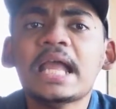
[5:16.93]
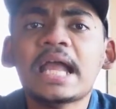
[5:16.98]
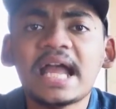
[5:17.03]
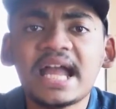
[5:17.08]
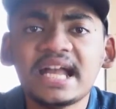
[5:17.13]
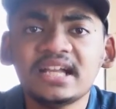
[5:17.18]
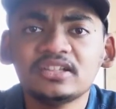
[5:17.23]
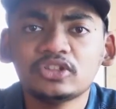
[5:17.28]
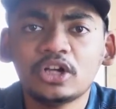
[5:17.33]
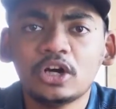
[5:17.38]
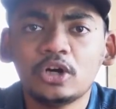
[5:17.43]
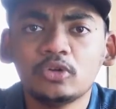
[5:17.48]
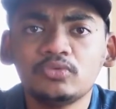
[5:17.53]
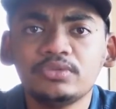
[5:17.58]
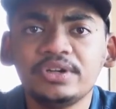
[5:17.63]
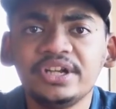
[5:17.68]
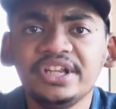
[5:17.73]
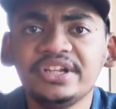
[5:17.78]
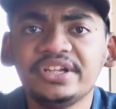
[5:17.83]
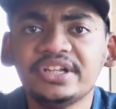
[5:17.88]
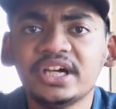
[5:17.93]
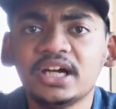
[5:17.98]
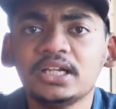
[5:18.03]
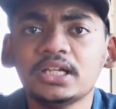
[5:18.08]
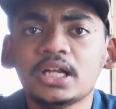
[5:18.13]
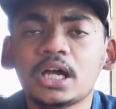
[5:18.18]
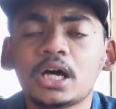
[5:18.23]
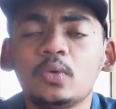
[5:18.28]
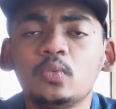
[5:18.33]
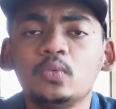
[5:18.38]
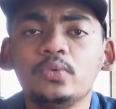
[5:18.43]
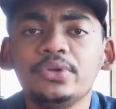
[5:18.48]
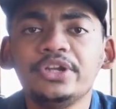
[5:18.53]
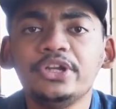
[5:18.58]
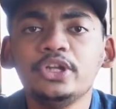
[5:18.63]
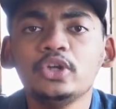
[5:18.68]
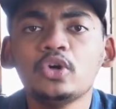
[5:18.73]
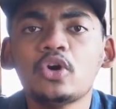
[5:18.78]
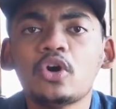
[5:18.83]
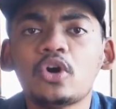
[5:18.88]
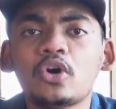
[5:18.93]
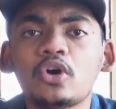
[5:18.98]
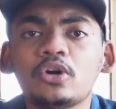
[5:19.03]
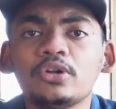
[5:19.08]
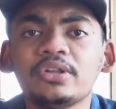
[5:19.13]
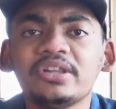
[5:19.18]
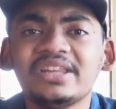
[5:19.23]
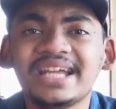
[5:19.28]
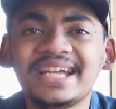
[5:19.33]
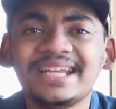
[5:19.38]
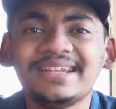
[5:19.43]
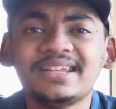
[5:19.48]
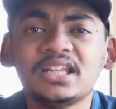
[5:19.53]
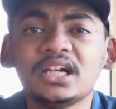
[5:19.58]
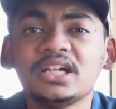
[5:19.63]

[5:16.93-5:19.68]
has already done a video on that.